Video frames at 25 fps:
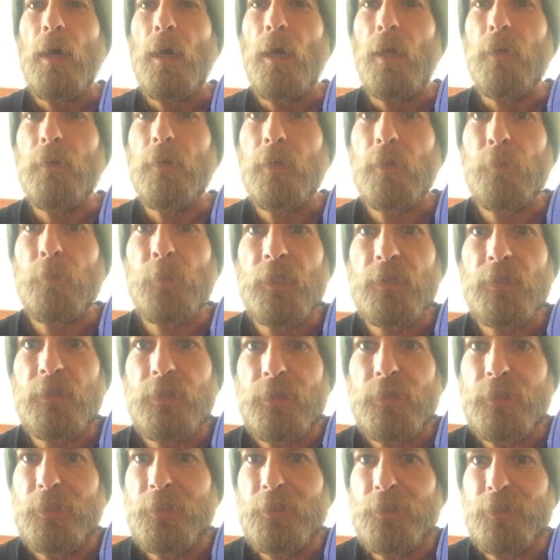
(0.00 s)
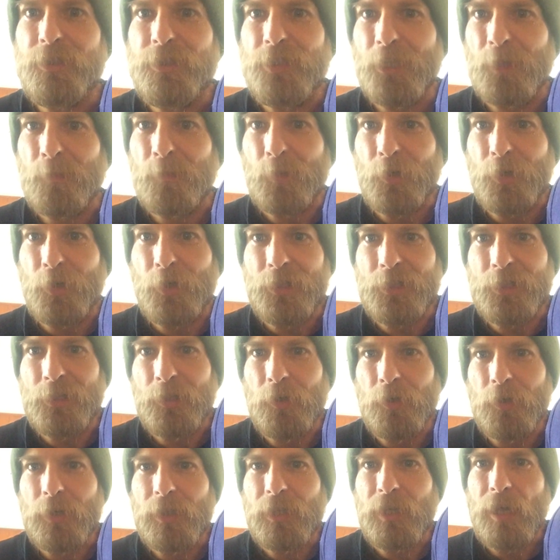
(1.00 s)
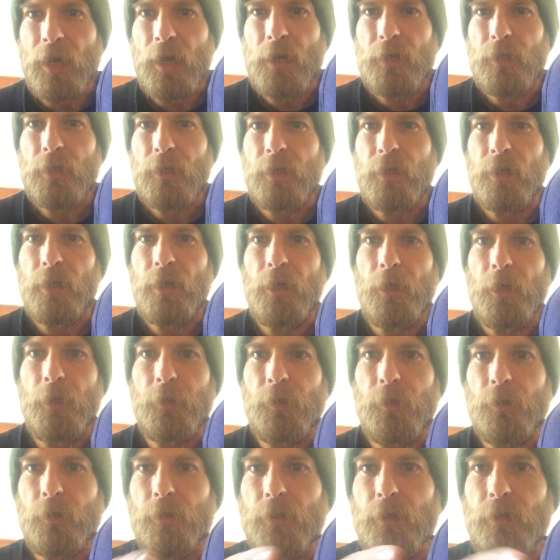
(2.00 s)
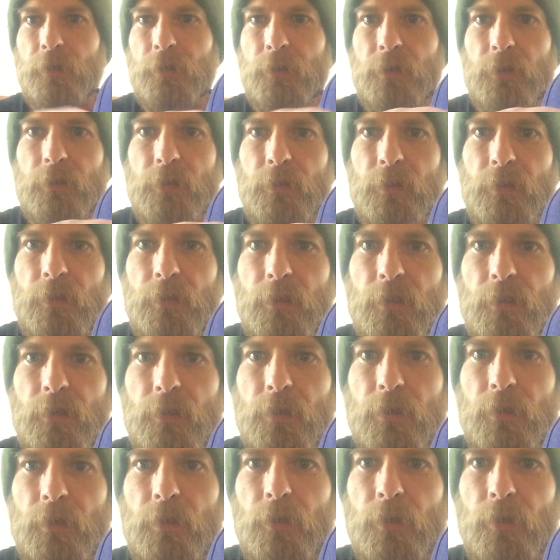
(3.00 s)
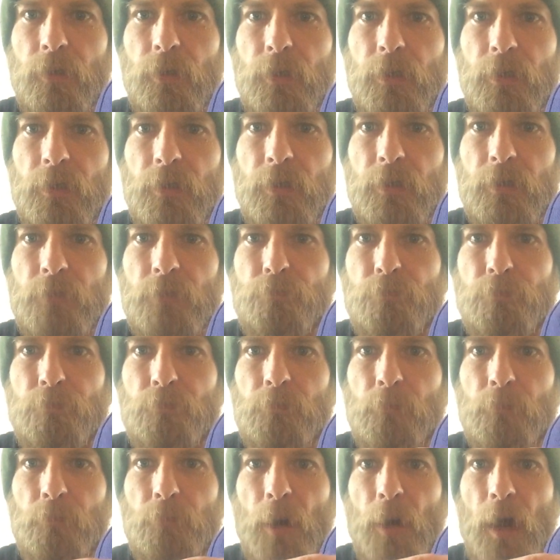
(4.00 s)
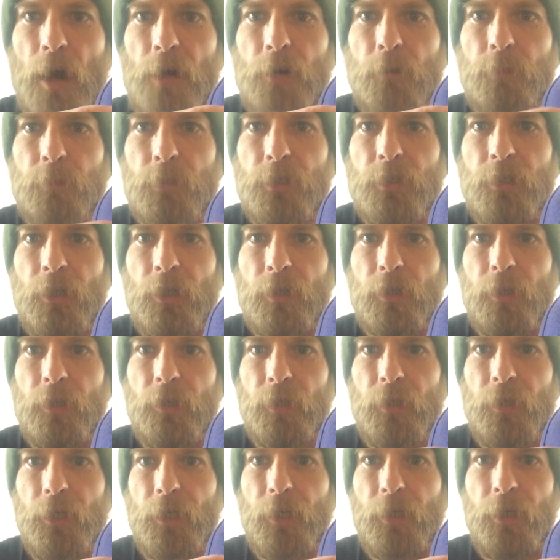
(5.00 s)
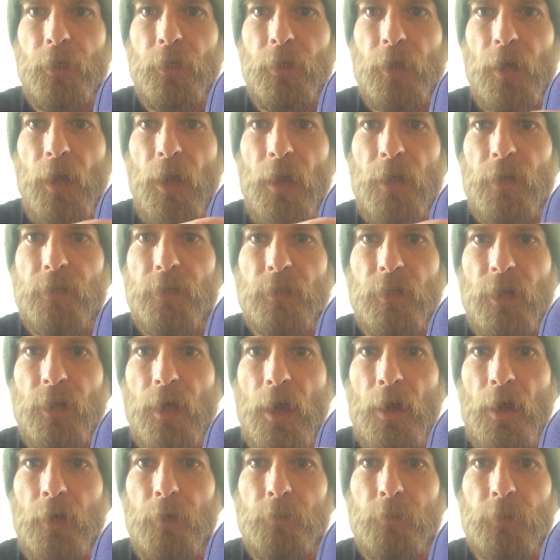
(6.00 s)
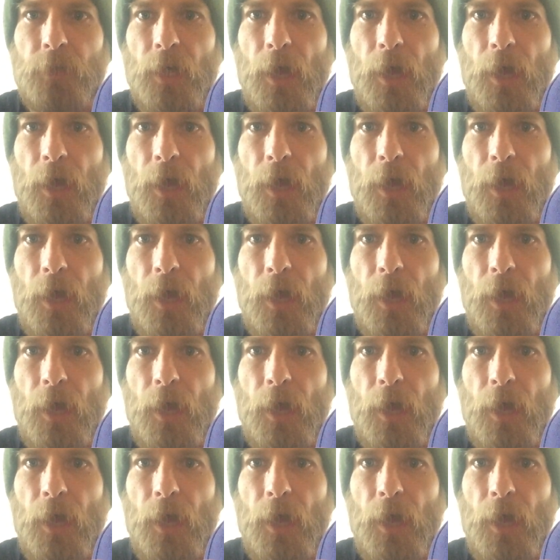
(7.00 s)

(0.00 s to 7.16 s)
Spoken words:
A little bit deeper into looking at it, and you can look at this bottom circle here as an Adam's